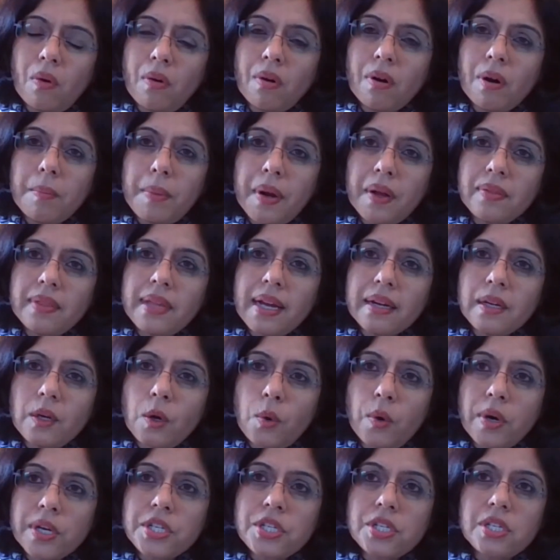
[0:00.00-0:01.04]
about that
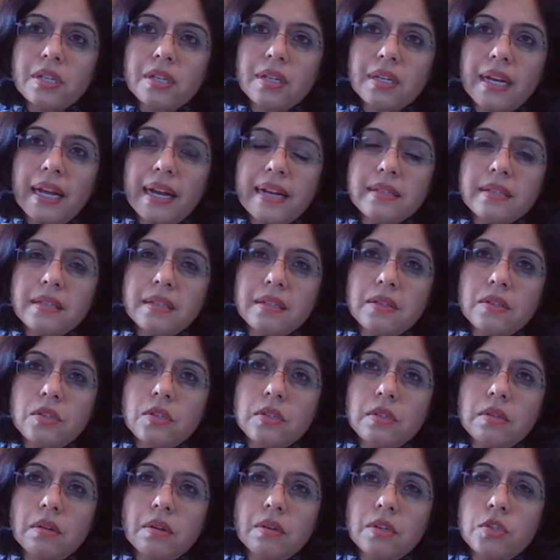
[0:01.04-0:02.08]
question, as in
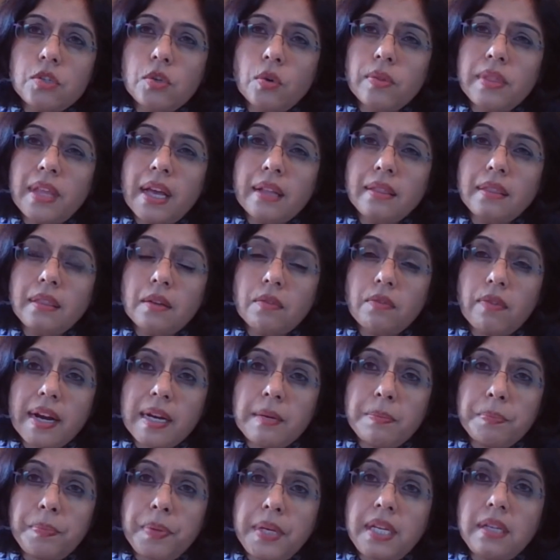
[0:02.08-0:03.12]
so that the
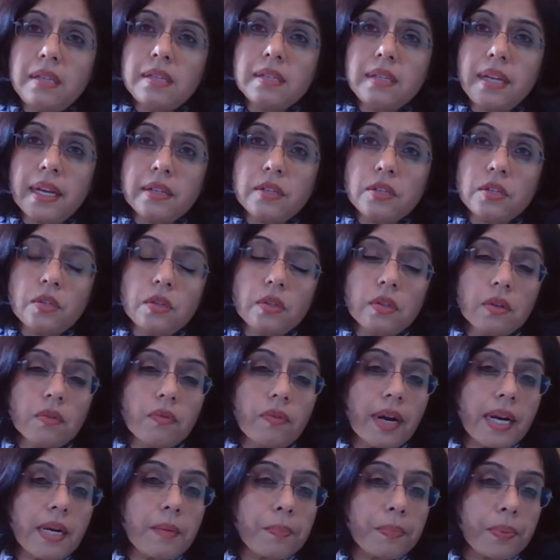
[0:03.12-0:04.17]
right piece gets to the
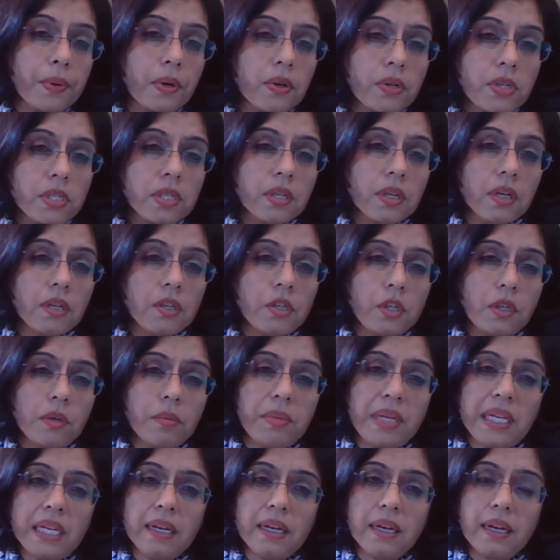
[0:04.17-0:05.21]
right person? Do you
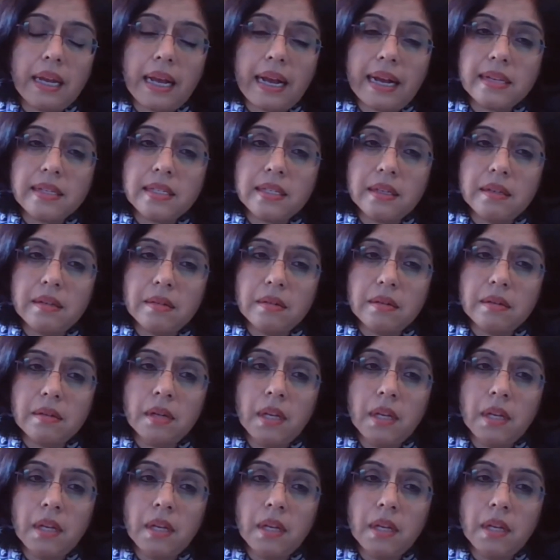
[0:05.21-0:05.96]
mean as in